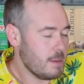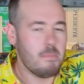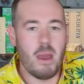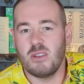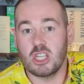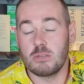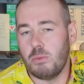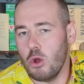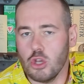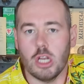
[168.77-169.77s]
Maybe just
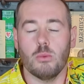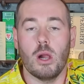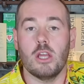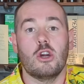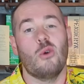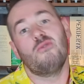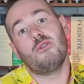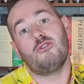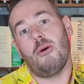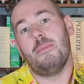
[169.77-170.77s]
splurging while you go
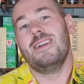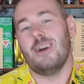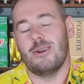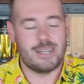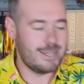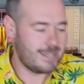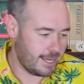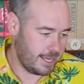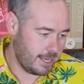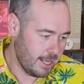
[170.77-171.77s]
for a trip down in
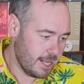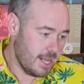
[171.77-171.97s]
Kentucky.